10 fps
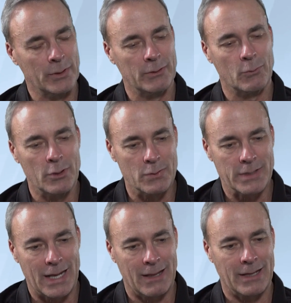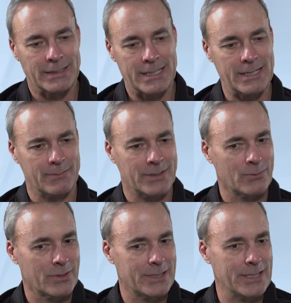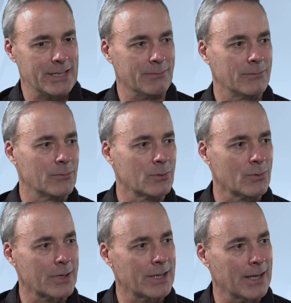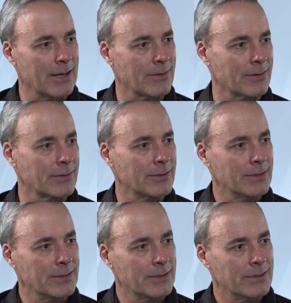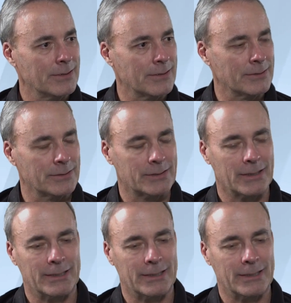we use that a lot, team, because we're a team. We're working together. There's